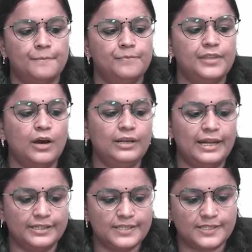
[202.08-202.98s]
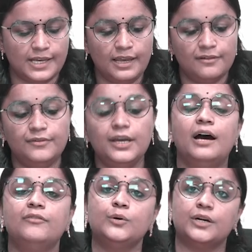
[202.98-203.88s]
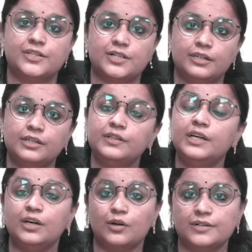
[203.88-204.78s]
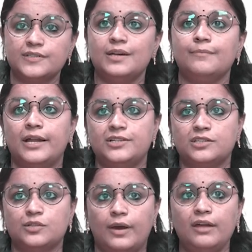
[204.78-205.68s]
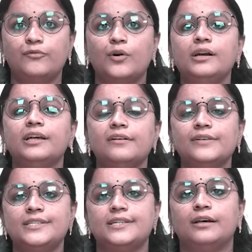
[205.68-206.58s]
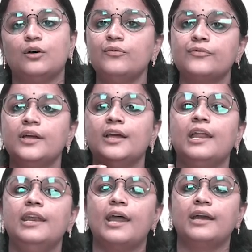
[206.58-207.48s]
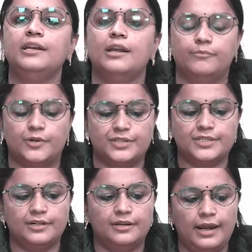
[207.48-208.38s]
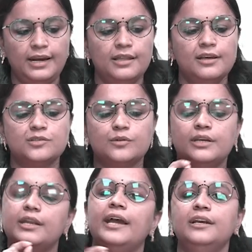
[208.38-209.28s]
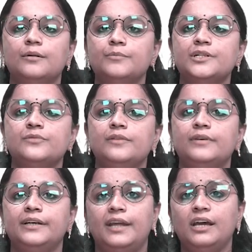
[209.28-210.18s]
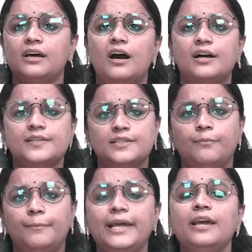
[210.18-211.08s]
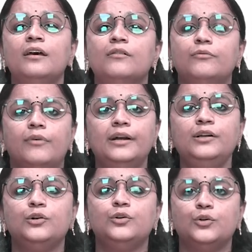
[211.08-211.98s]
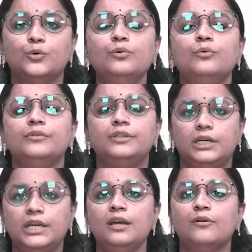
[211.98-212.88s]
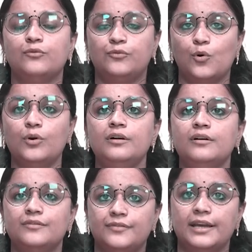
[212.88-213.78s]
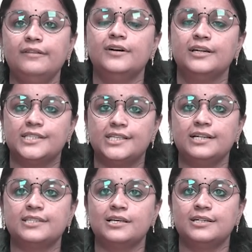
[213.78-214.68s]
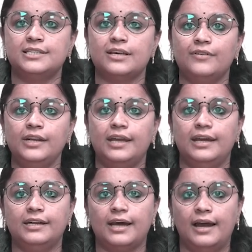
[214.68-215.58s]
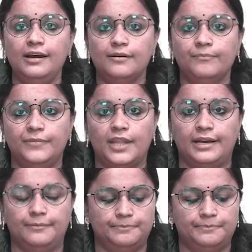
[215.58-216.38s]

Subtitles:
Now, let us say we have to construct a 3 cross 3 magic square for a given set of 9 numbers, right? So, the 9 numbers we will take are simply 1, 2, 3, 4, 5, 6, 7, 8 and 9.